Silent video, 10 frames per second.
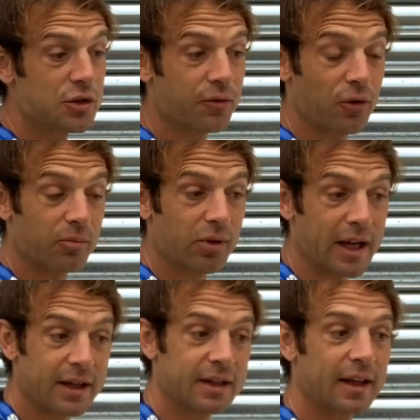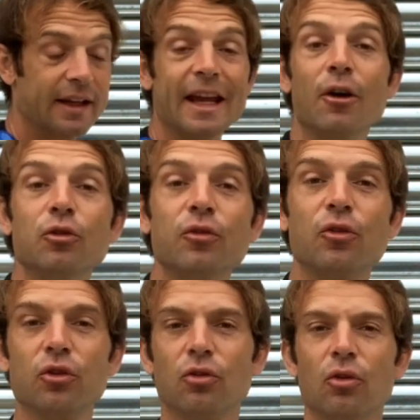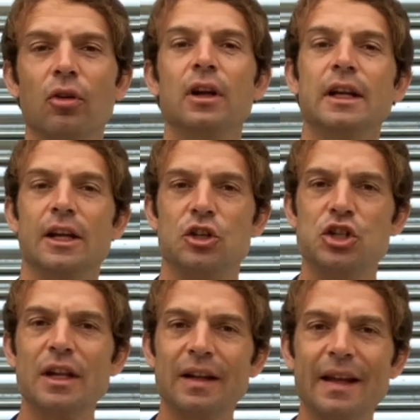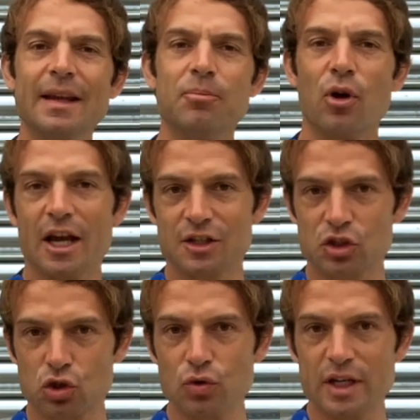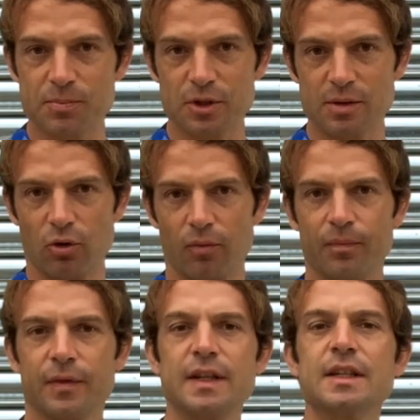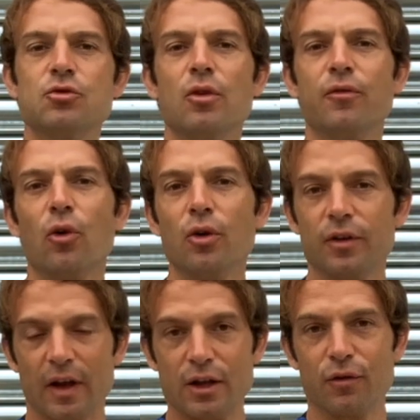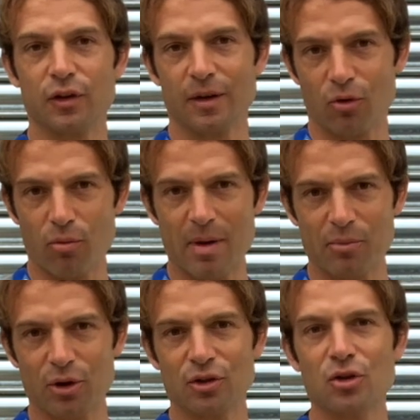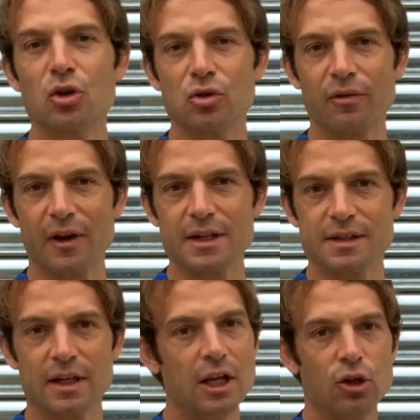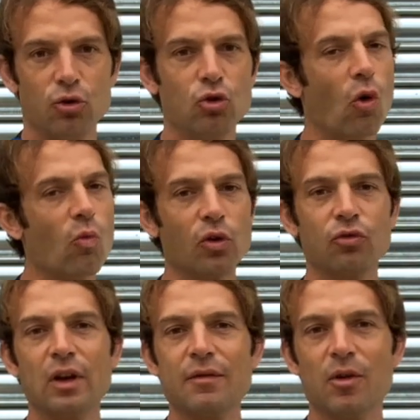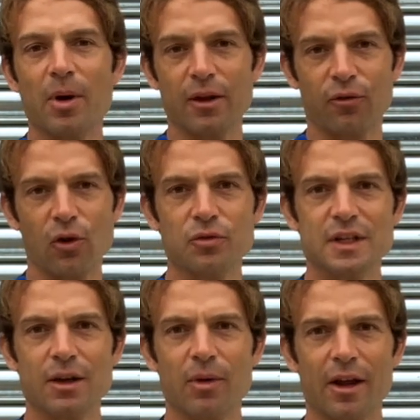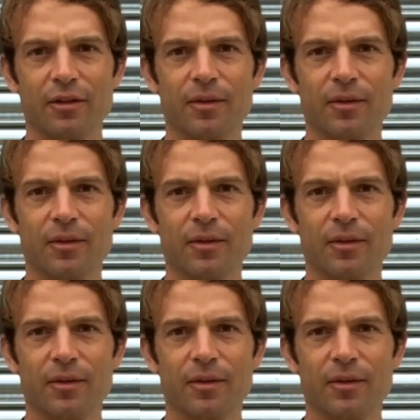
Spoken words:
front brake, get on the throttle gently but as soon as possible. This is to avoid another time, you remember the neutral phase, you don't want to leave the bike floating around.